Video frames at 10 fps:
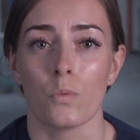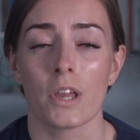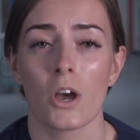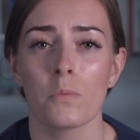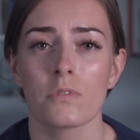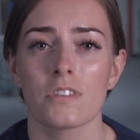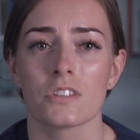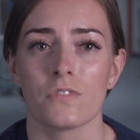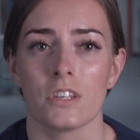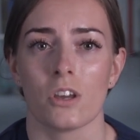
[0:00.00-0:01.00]
We hope that
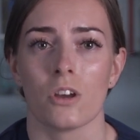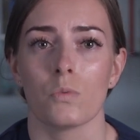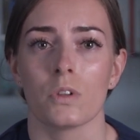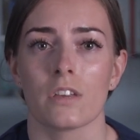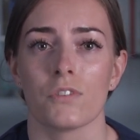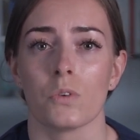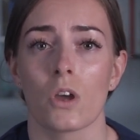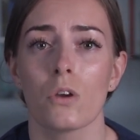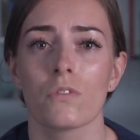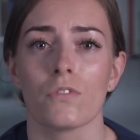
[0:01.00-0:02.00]
this video will give you an
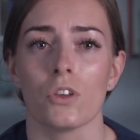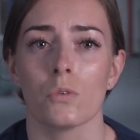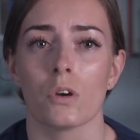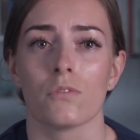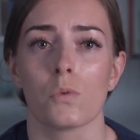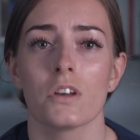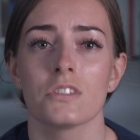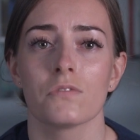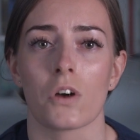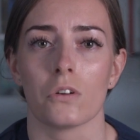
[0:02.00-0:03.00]
overview of what is
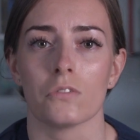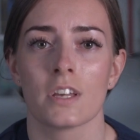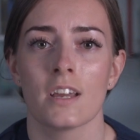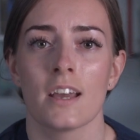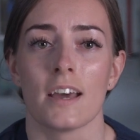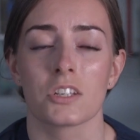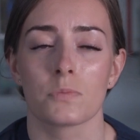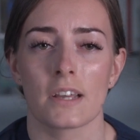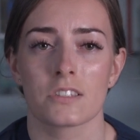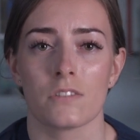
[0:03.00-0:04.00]
involved and
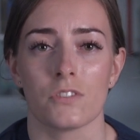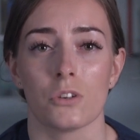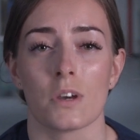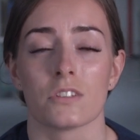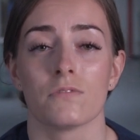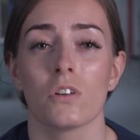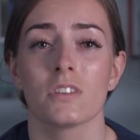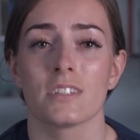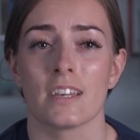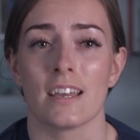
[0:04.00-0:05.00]
expected of you as a
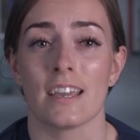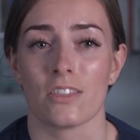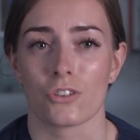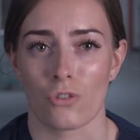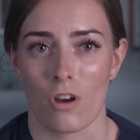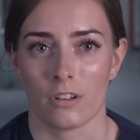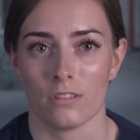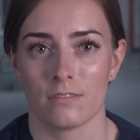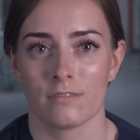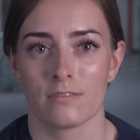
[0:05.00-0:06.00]
volunteer in the trial.
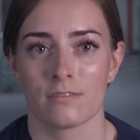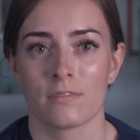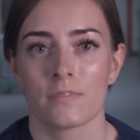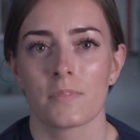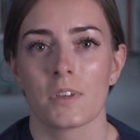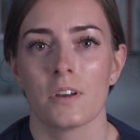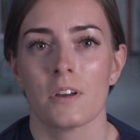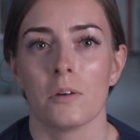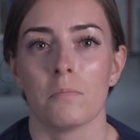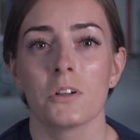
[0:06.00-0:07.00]

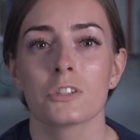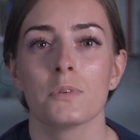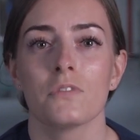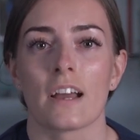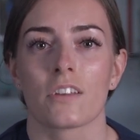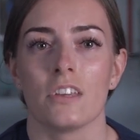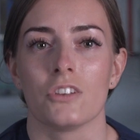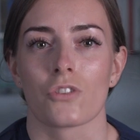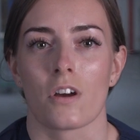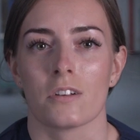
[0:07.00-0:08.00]
Multiple vaccine
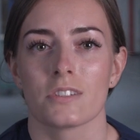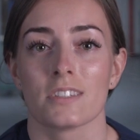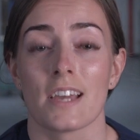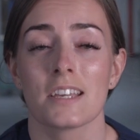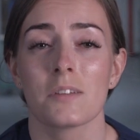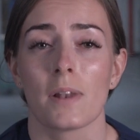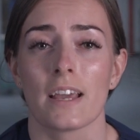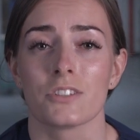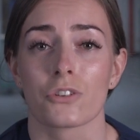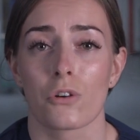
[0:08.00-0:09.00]
trials are taking
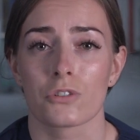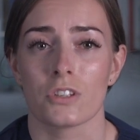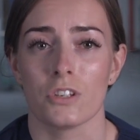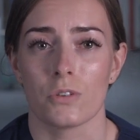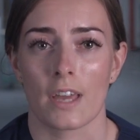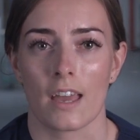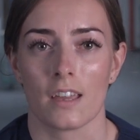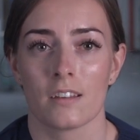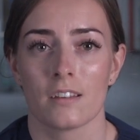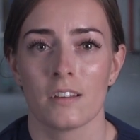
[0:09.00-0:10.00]
place across the U K.